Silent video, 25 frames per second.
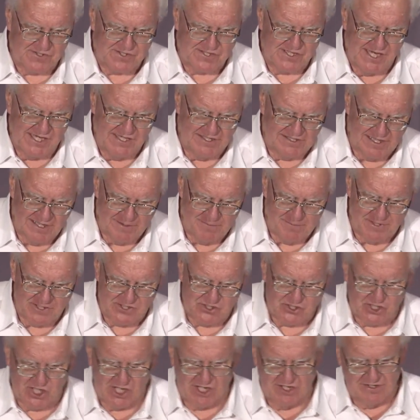seek them
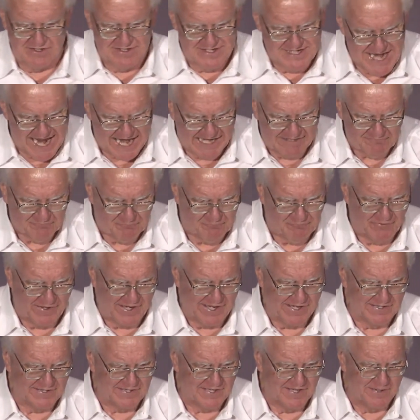and shall not
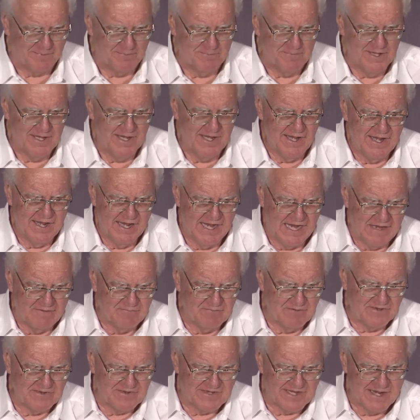find them,
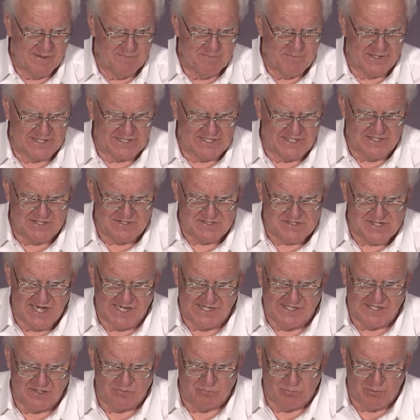even them that
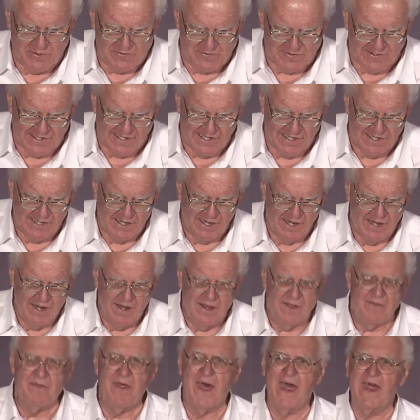contended with thee.
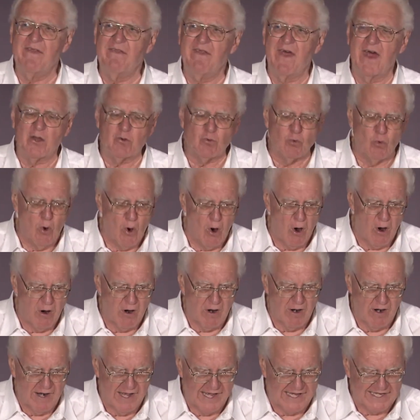They that
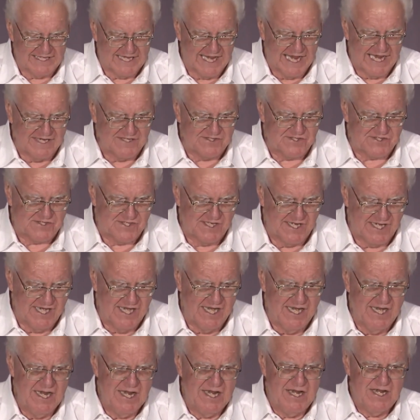war against
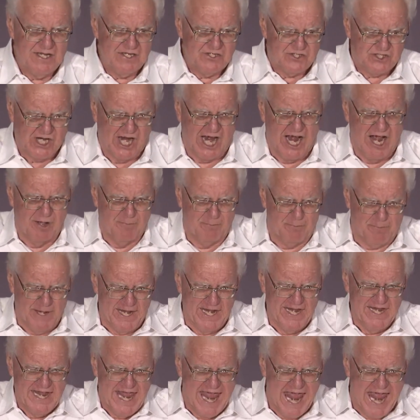thee shall be
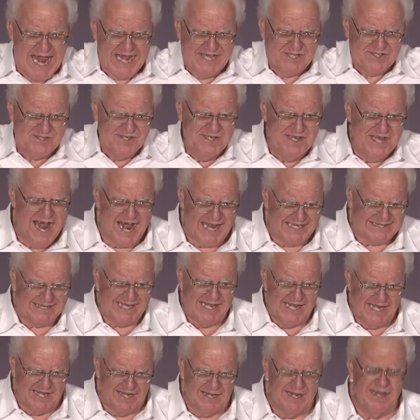as
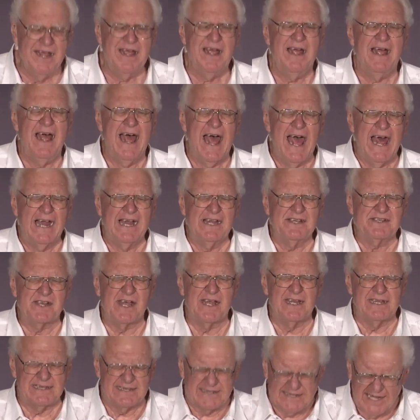nothing and as
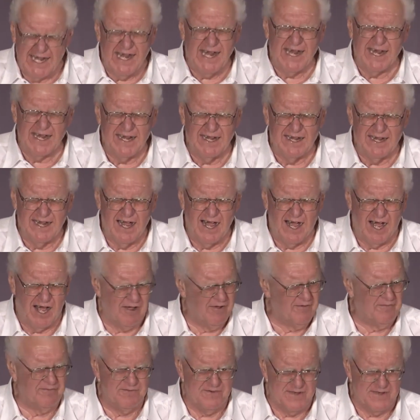a thing of